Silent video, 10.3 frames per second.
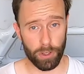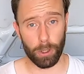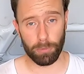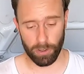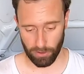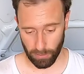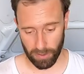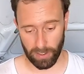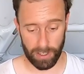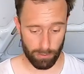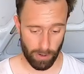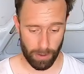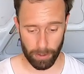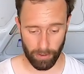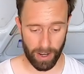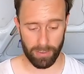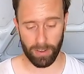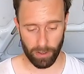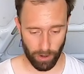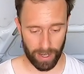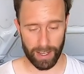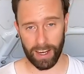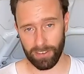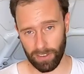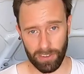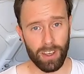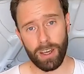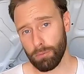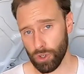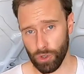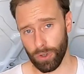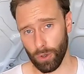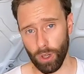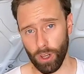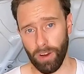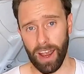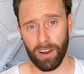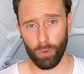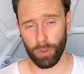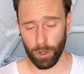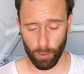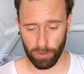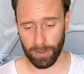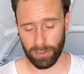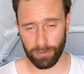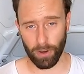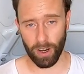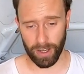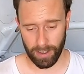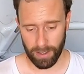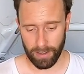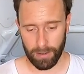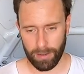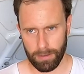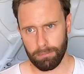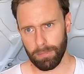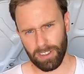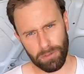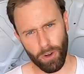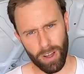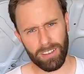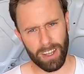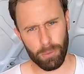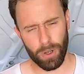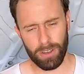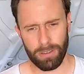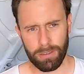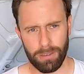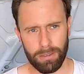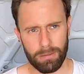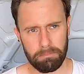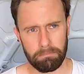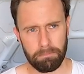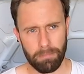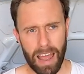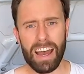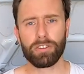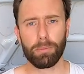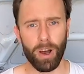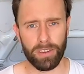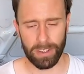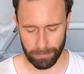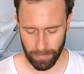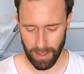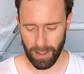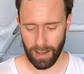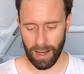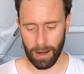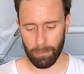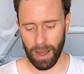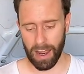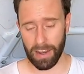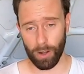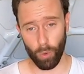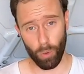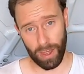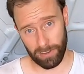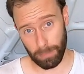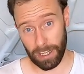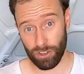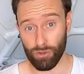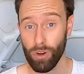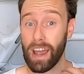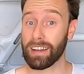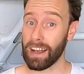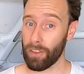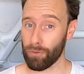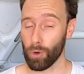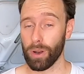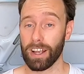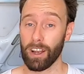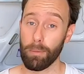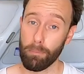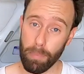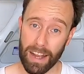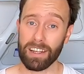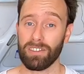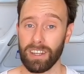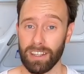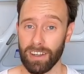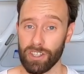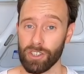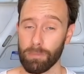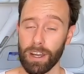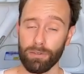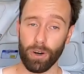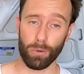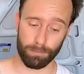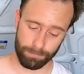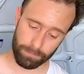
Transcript: fumes because obviously it's wrapping around the, the crankcase is pushing all the oil around, all the oil's mystifying. Mystifying is that a word? Atomizing. Um, and then all that's being dragged out through and then going back into the induction manifold